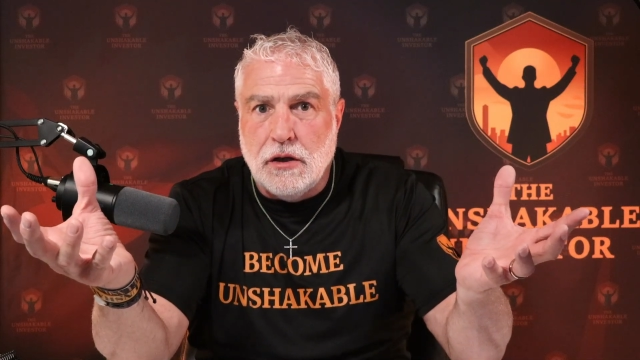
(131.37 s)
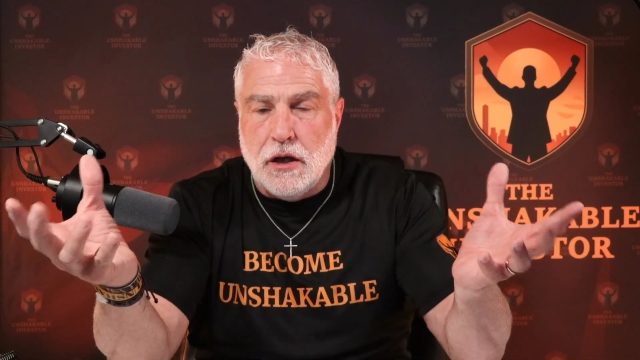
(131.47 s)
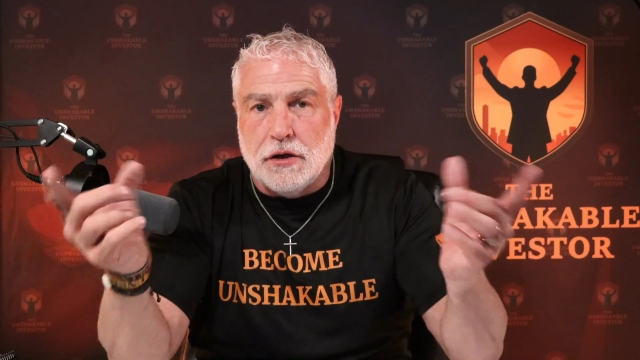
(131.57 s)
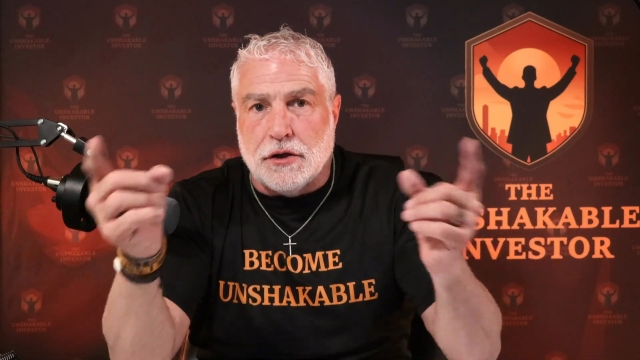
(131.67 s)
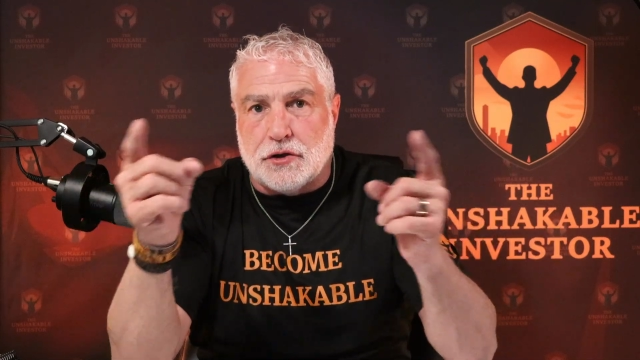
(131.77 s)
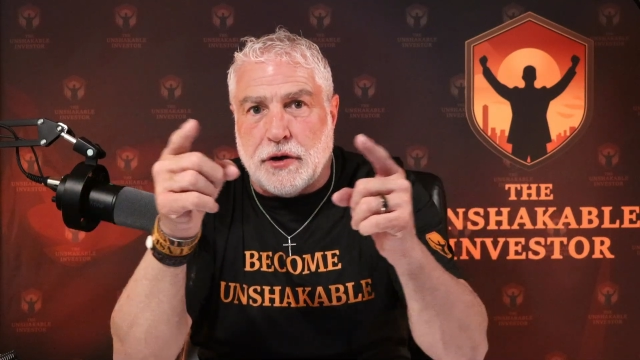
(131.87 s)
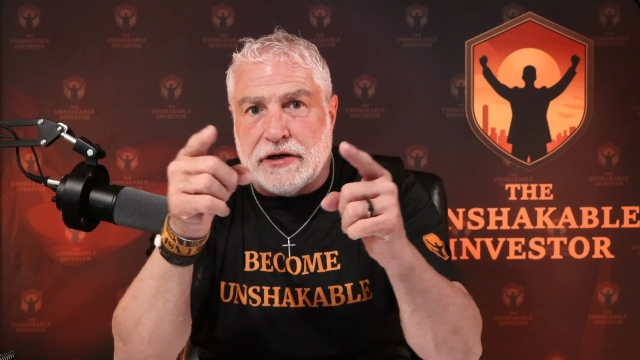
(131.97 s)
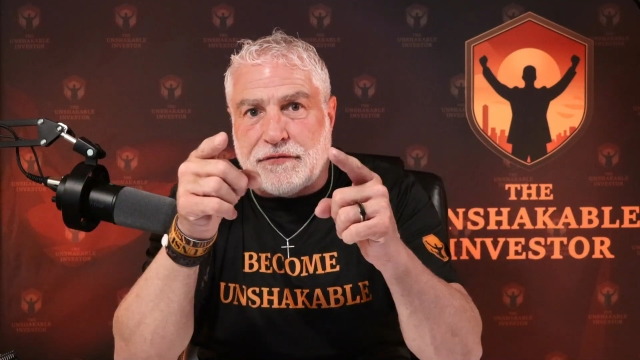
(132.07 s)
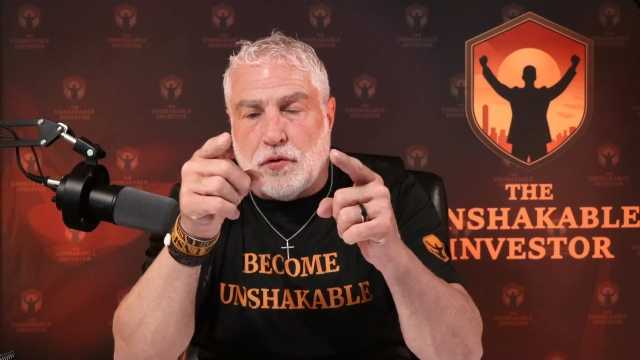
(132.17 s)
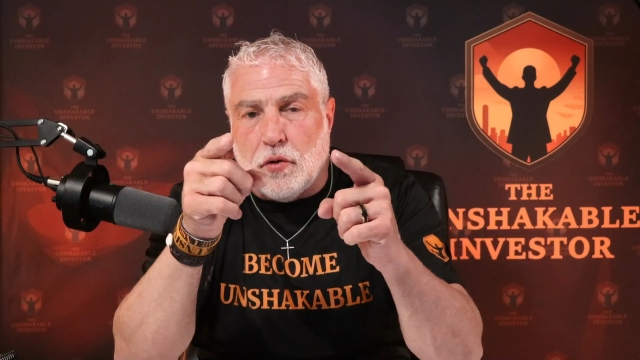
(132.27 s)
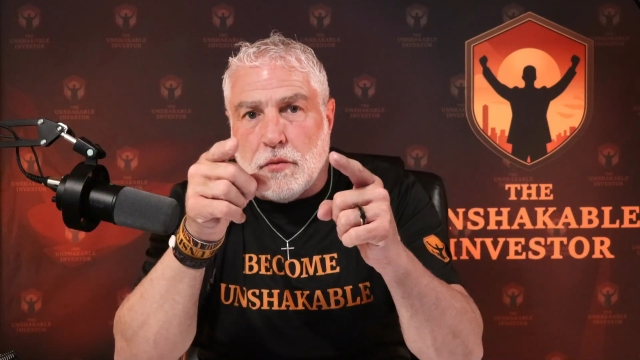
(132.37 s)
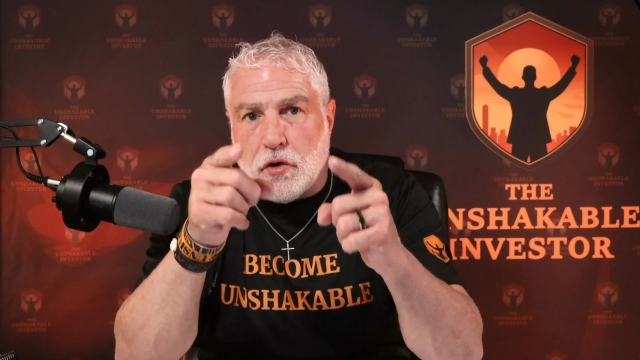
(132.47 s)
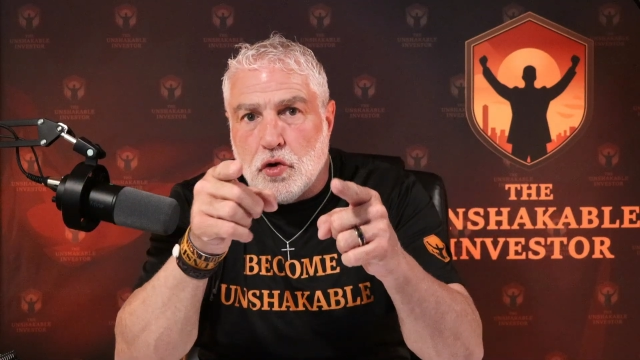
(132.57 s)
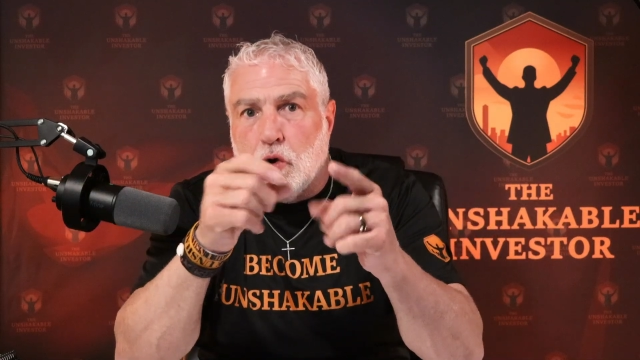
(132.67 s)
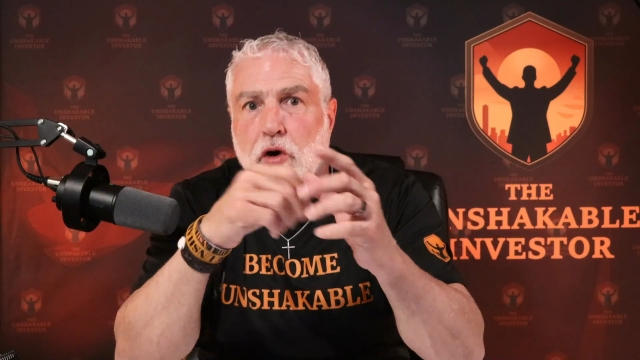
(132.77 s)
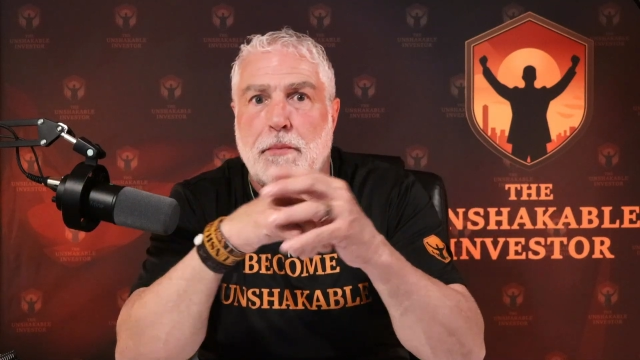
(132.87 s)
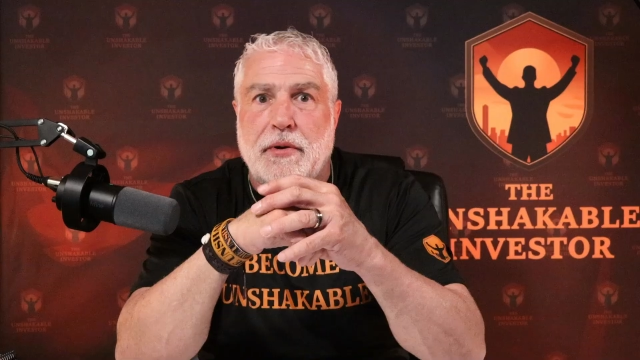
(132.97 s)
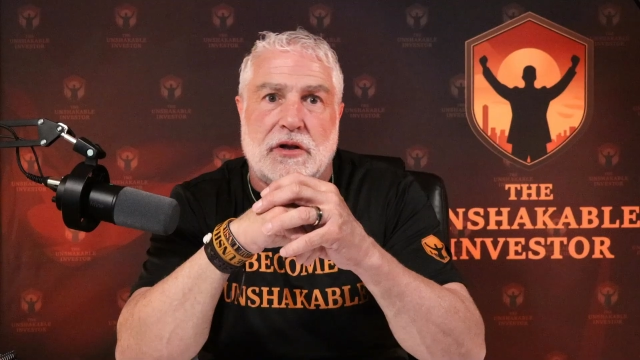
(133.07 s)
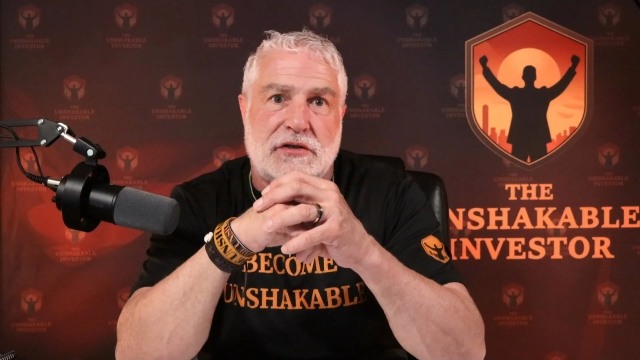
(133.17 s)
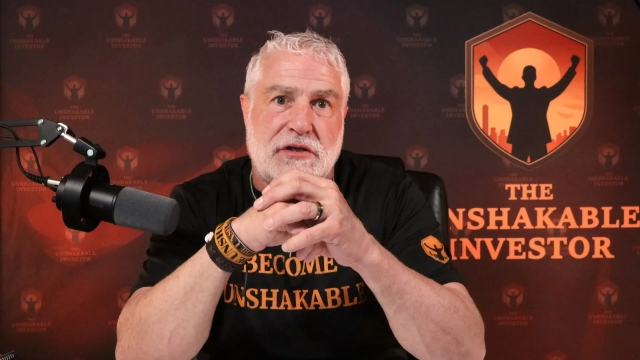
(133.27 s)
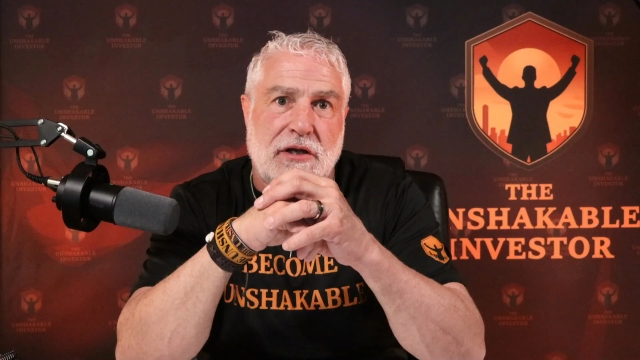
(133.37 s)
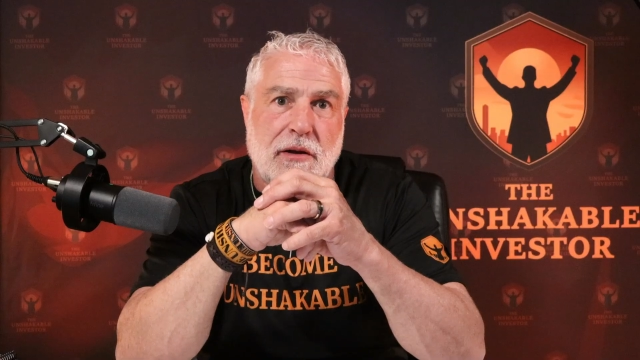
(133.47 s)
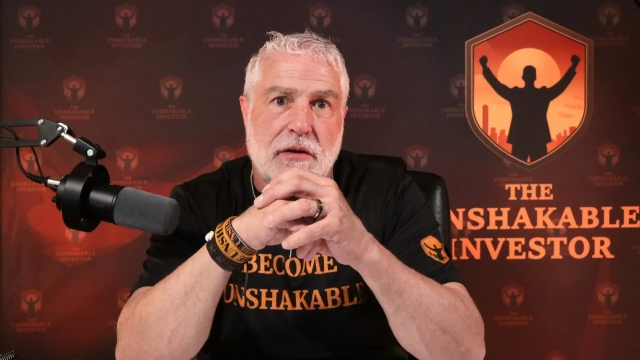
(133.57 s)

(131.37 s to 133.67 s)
to transform your ability